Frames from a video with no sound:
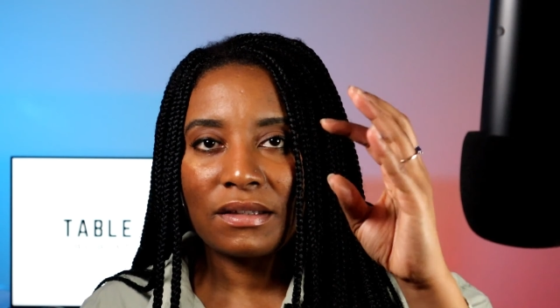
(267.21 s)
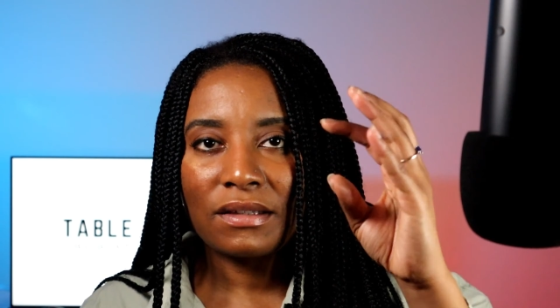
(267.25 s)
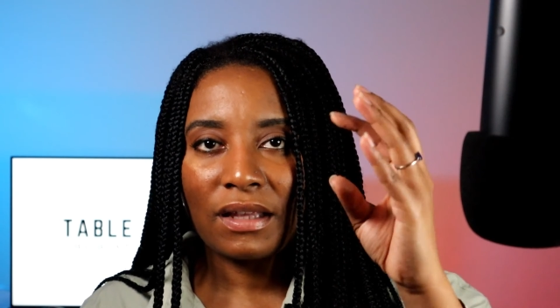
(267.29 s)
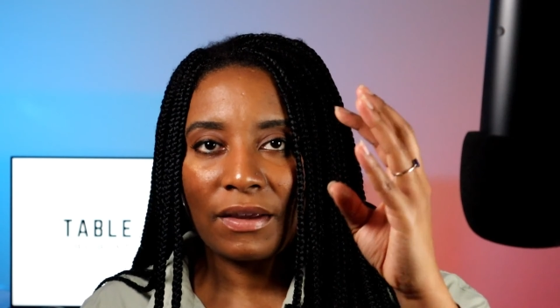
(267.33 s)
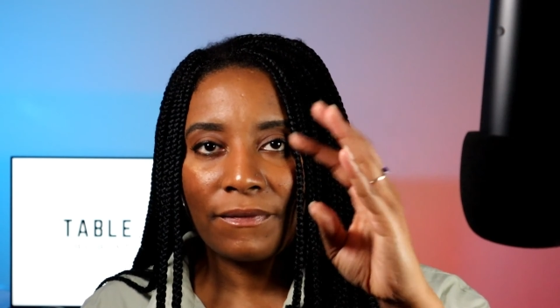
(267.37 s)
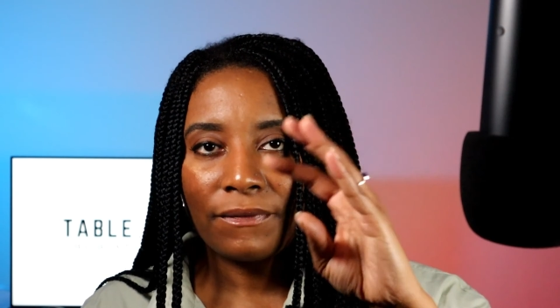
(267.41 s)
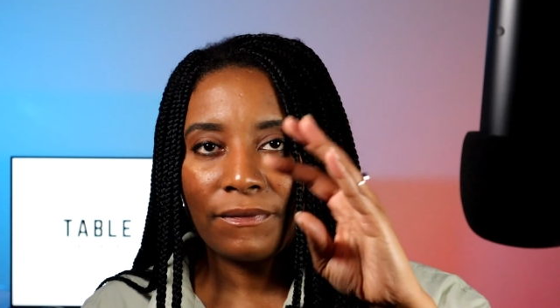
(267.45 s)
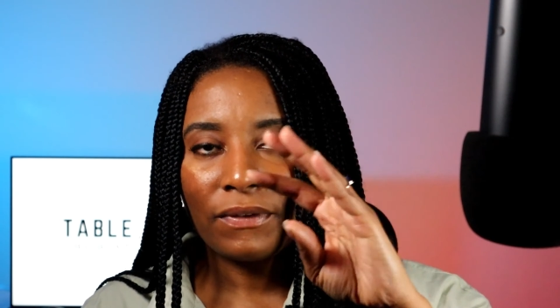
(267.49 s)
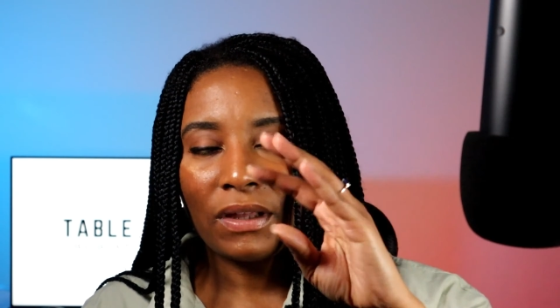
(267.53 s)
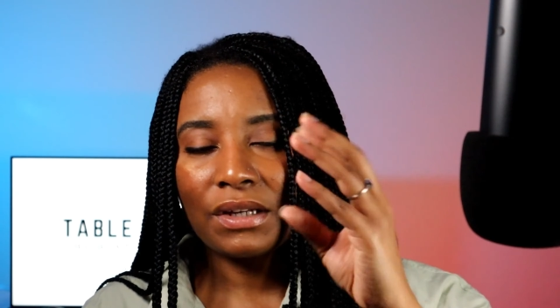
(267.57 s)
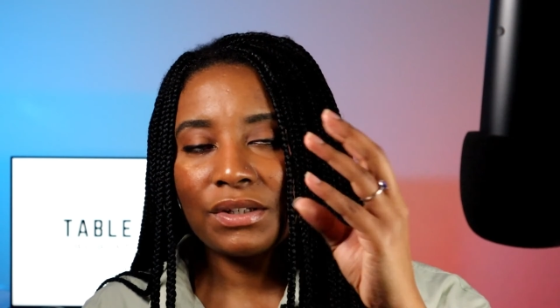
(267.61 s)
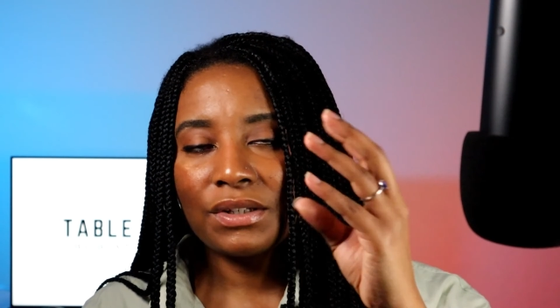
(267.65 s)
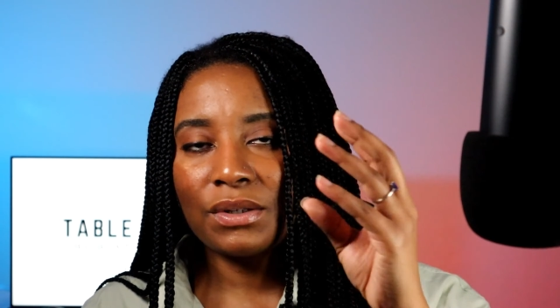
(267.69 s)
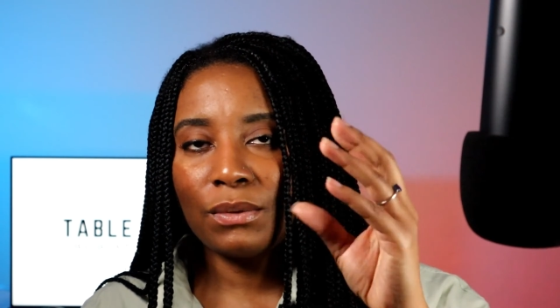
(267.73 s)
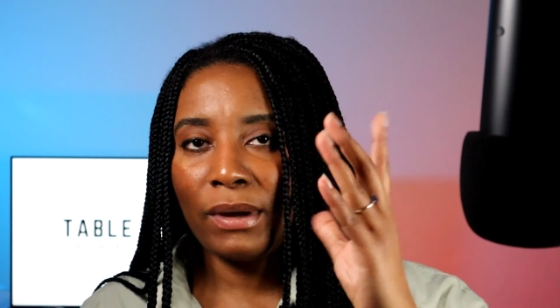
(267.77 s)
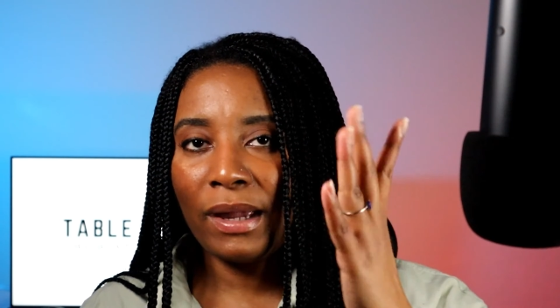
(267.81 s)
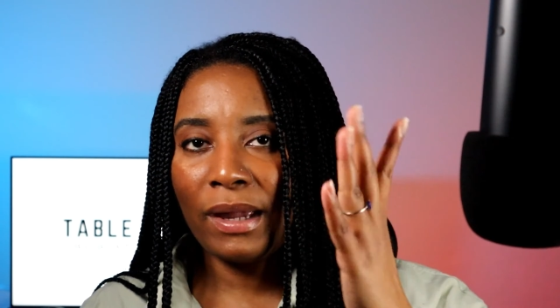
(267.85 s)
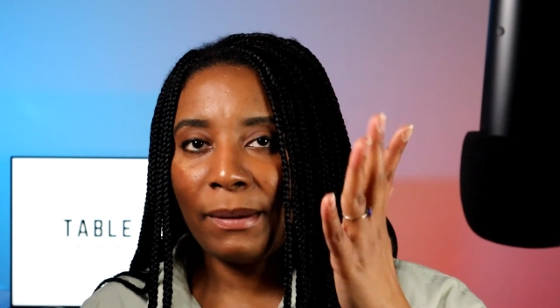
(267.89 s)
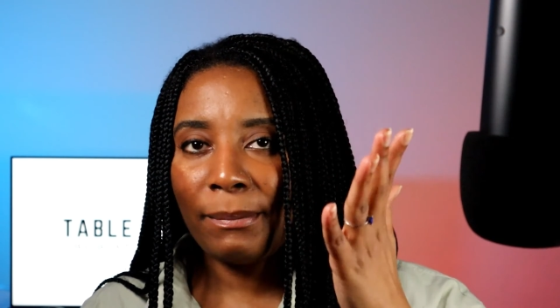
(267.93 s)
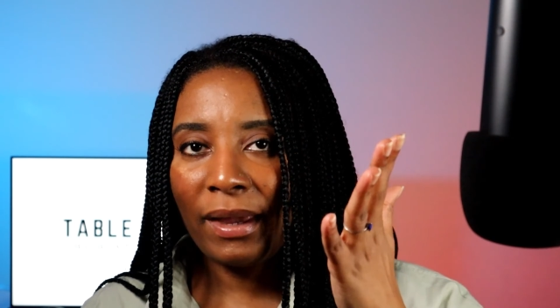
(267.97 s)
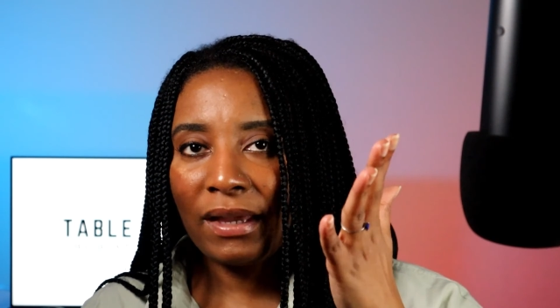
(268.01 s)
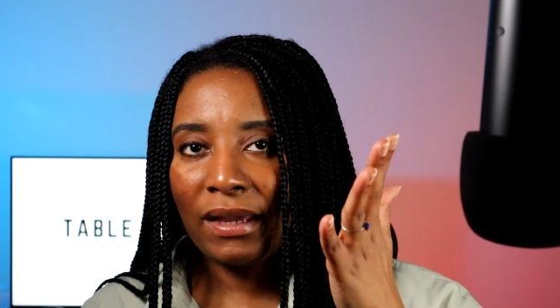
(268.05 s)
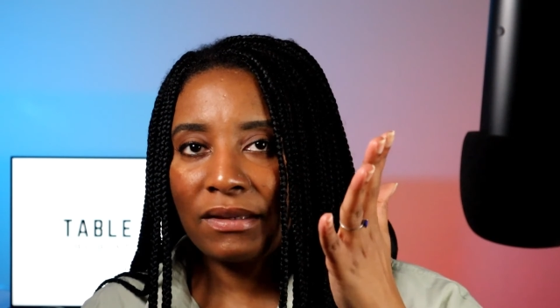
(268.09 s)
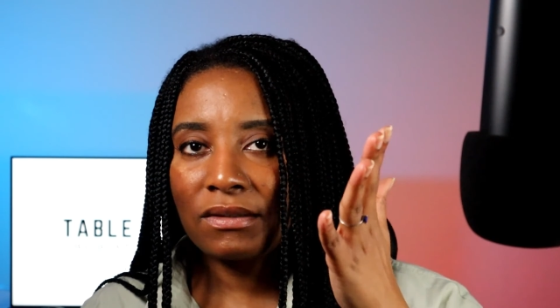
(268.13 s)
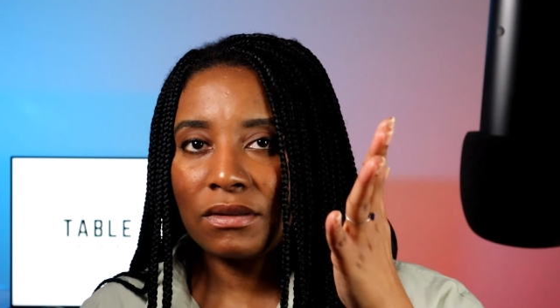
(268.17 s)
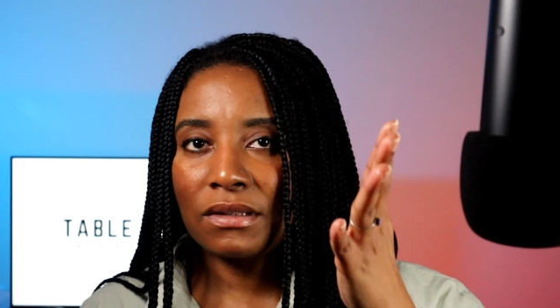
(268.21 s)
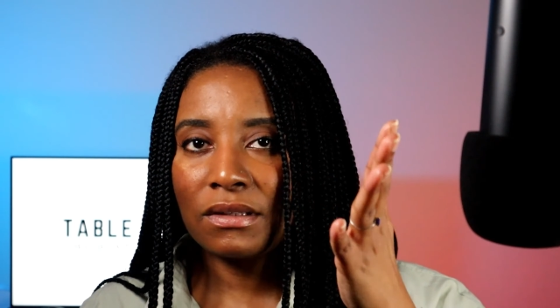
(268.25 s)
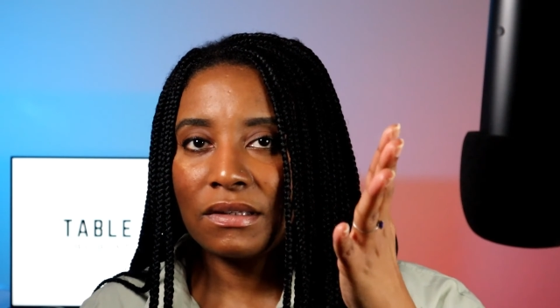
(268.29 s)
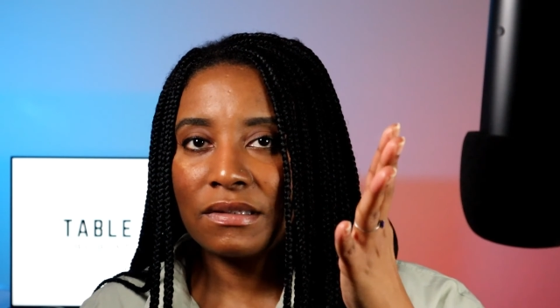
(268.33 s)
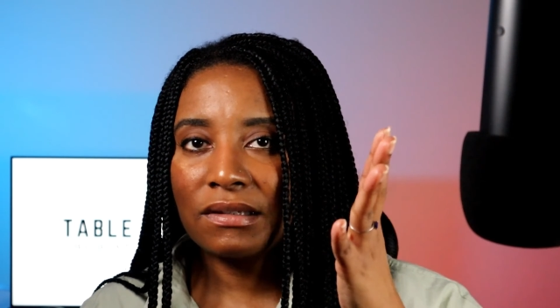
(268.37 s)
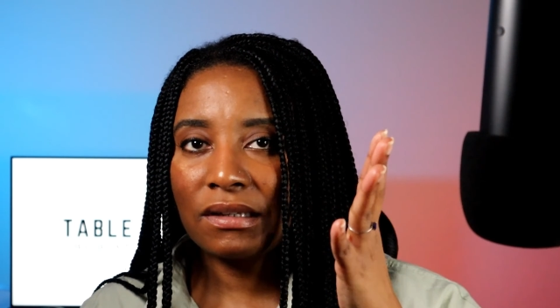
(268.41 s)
They fluctuate based on the